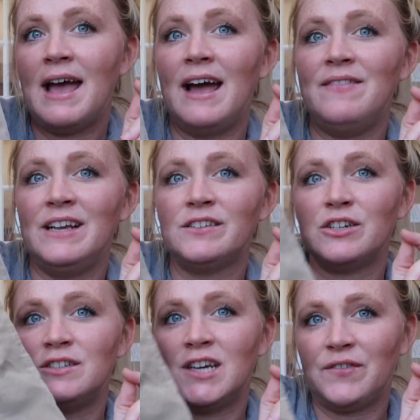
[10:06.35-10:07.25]
And these
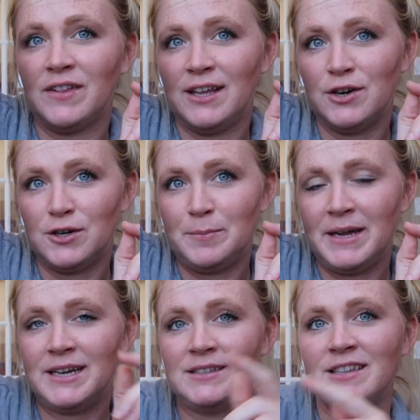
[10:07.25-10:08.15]
are definitely girl
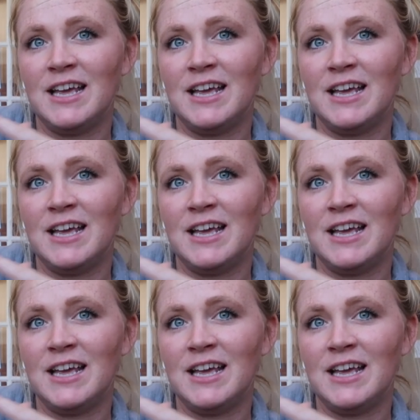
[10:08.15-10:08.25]
pants.